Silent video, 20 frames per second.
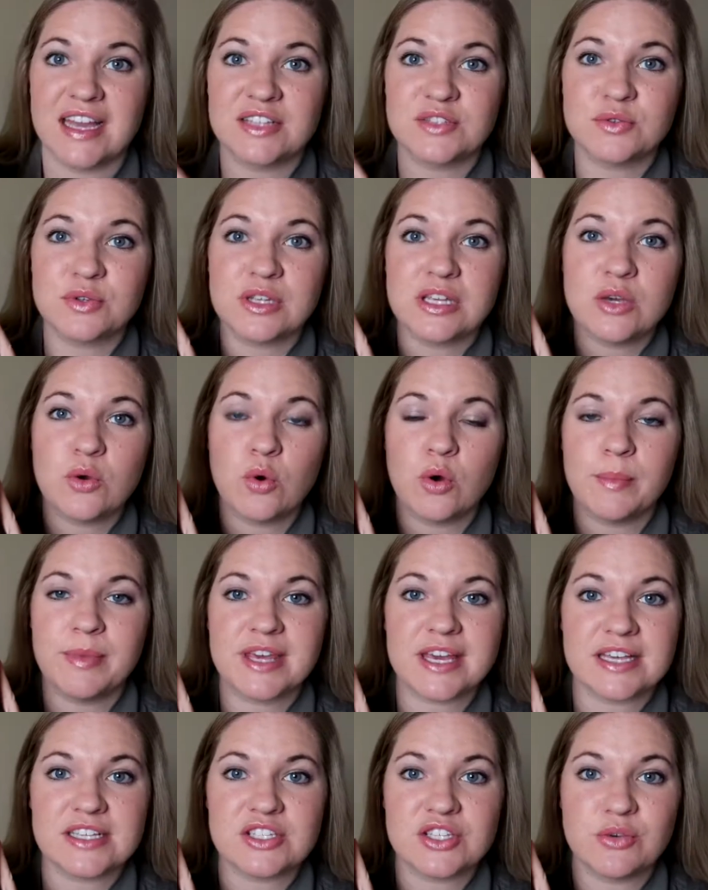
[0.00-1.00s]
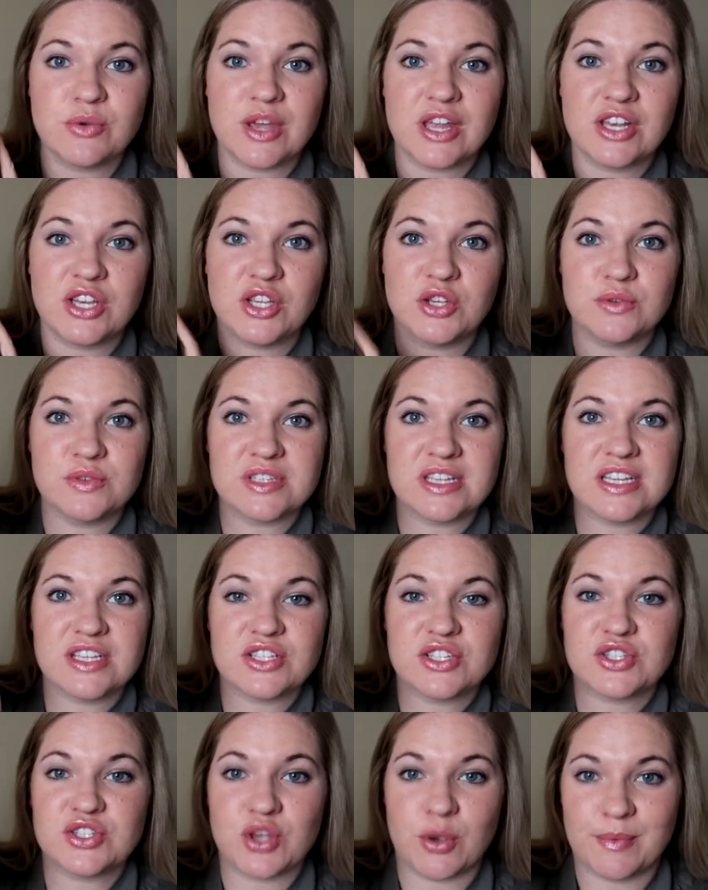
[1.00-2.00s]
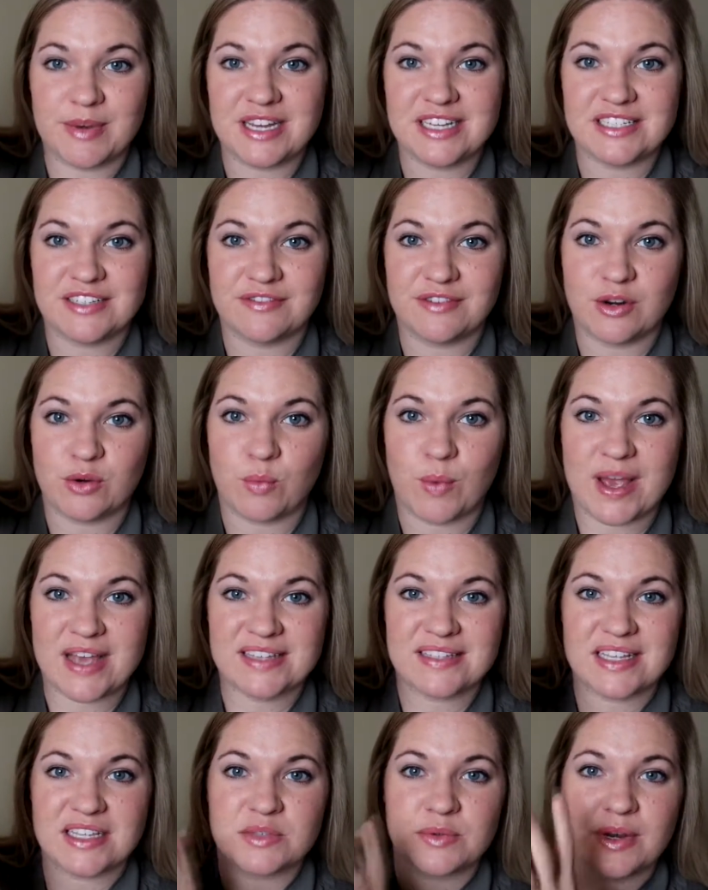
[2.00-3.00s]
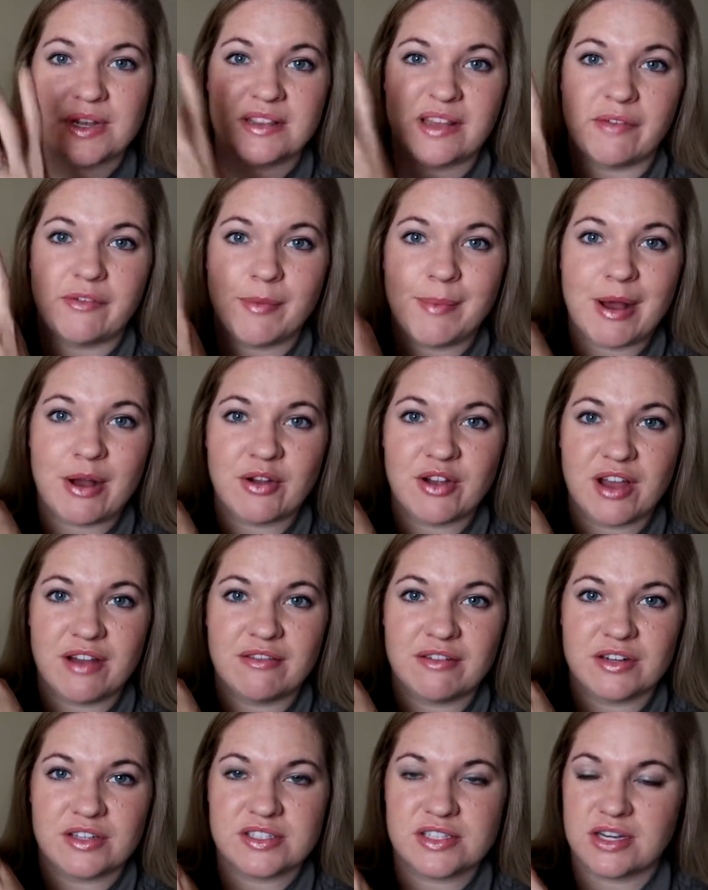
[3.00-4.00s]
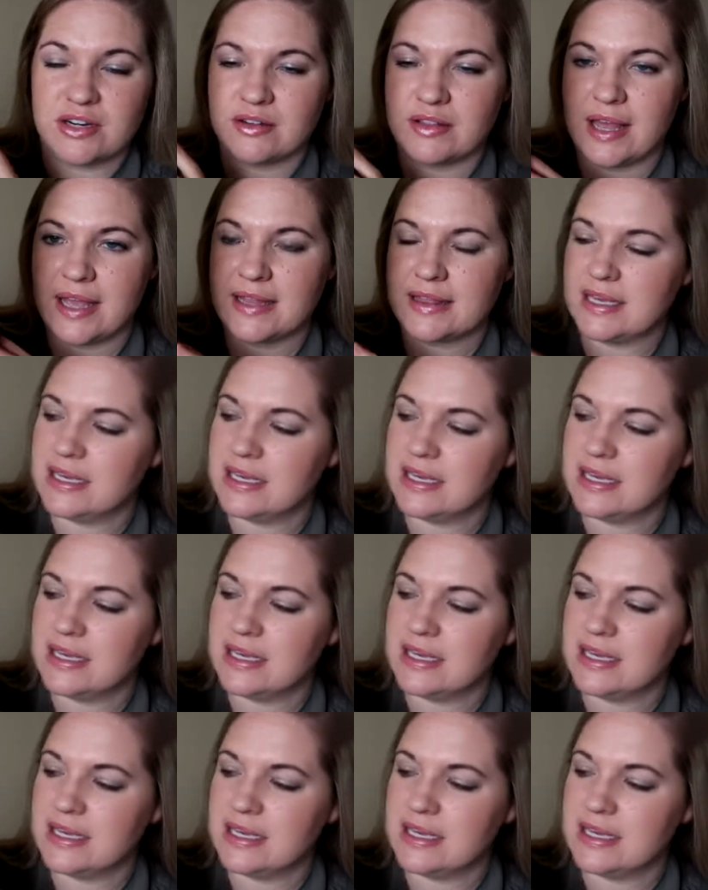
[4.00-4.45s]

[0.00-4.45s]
It's really cool because you can use it so many different ways. That's what I love about covers that are like